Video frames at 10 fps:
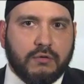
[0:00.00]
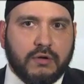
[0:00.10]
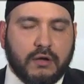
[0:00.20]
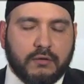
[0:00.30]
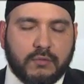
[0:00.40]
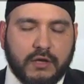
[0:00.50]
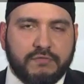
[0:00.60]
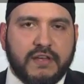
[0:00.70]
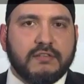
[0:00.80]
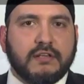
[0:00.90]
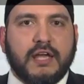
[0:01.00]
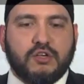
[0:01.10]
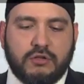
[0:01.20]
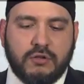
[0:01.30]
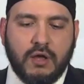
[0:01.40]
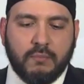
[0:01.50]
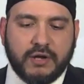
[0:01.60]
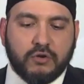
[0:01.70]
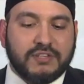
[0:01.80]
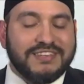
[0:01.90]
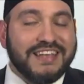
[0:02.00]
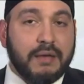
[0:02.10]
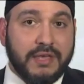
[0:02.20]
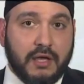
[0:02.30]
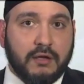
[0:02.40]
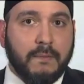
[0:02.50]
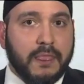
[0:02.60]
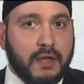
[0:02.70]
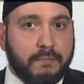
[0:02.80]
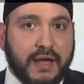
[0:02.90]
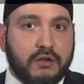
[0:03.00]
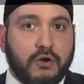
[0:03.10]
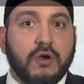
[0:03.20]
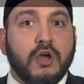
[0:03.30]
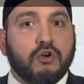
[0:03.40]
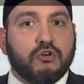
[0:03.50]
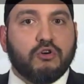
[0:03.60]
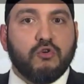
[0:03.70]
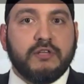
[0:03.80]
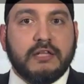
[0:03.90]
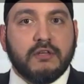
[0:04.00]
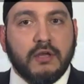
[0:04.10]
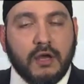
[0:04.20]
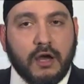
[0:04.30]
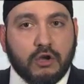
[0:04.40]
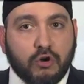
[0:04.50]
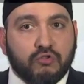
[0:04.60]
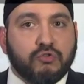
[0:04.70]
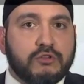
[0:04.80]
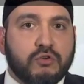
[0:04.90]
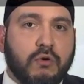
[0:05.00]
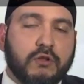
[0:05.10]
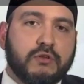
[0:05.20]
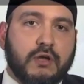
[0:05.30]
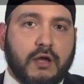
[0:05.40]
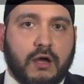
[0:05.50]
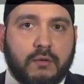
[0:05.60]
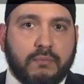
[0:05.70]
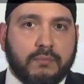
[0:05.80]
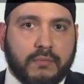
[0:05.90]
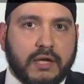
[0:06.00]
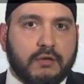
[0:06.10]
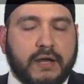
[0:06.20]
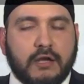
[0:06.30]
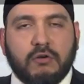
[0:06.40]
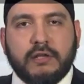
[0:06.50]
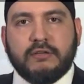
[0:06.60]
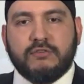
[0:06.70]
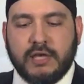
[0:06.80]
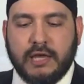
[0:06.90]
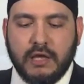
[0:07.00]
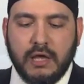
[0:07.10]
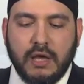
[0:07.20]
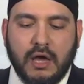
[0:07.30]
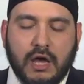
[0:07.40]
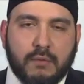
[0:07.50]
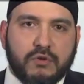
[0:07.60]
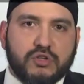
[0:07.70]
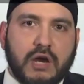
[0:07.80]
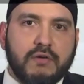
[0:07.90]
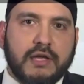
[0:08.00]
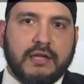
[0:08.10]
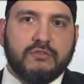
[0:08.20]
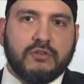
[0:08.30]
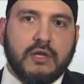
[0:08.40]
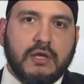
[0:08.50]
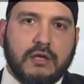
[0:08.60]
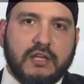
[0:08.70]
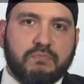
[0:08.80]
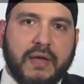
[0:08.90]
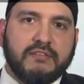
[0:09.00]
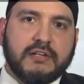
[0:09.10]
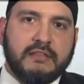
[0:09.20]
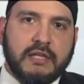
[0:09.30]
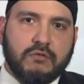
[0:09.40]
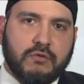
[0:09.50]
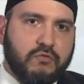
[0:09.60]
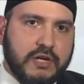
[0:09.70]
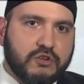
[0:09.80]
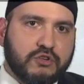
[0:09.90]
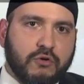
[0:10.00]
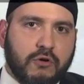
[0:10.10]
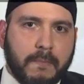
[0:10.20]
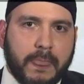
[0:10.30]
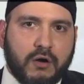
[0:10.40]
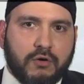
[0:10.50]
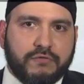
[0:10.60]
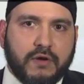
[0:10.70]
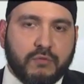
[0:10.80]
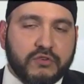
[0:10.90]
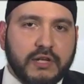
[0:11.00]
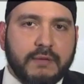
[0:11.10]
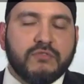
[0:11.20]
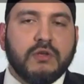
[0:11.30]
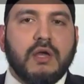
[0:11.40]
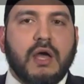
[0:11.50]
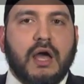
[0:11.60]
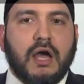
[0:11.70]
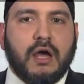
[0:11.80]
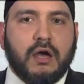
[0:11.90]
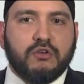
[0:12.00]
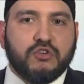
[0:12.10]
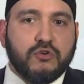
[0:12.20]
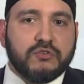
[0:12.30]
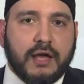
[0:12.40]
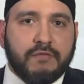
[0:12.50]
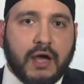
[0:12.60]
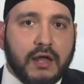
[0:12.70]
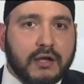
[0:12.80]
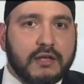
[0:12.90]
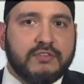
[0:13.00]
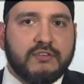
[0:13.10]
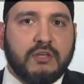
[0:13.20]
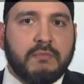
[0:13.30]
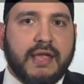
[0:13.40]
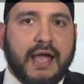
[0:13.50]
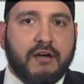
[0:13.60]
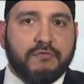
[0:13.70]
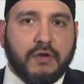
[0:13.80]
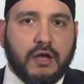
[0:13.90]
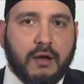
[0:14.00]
uh, investigation by Dr. Samia Abano concluded uh, contrary to what my, my colleague is saying. Sharia is, is basically the uh, religious law of uh, Muslims. Jews have the halakha system and they have